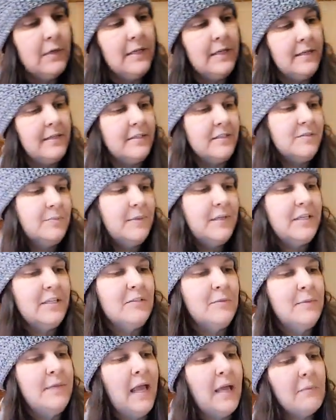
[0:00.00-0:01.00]
one is
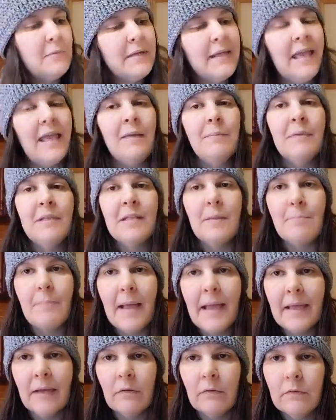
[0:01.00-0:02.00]
because when that one came in the
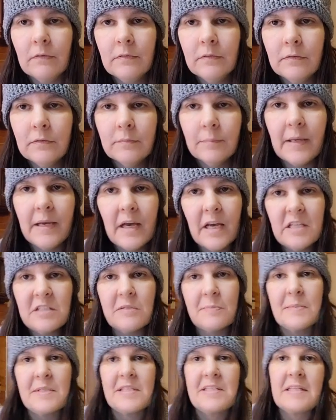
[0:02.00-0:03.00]
mail, my
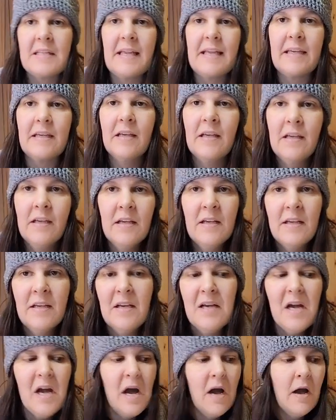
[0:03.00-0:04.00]
husband's like,
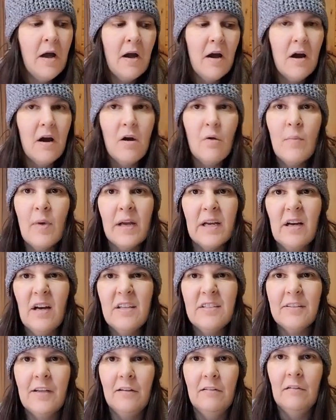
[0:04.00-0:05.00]
oh my
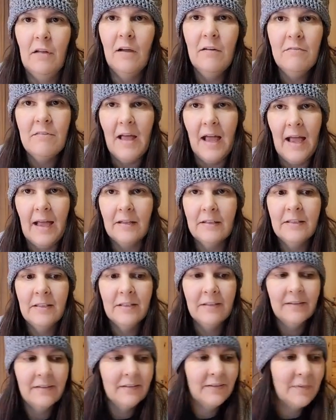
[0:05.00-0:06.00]
gosh, I love that,
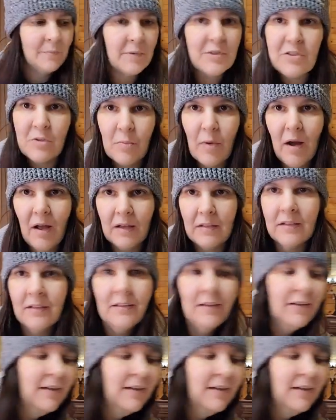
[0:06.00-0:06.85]
Mr. Bond.